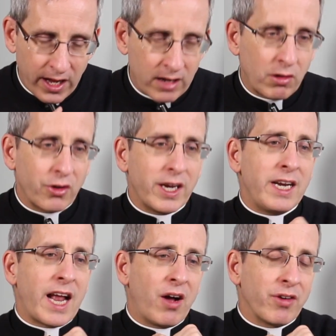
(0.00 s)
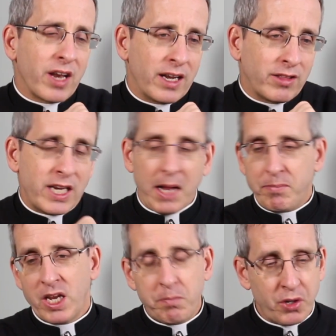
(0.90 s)
and looking out at the
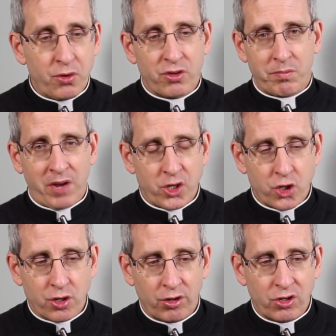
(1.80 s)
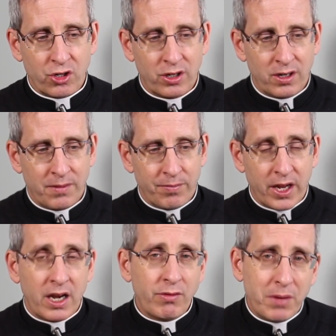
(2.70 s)
empty pews in my church,
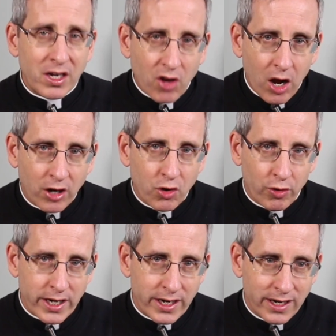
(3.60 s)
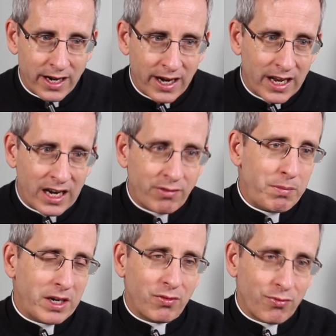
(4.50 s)
and everybody's hungry and
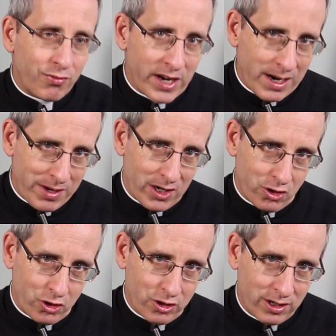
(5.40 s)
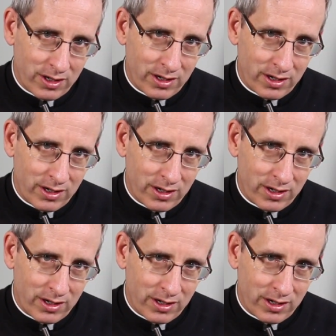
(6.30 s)
everybody's famished.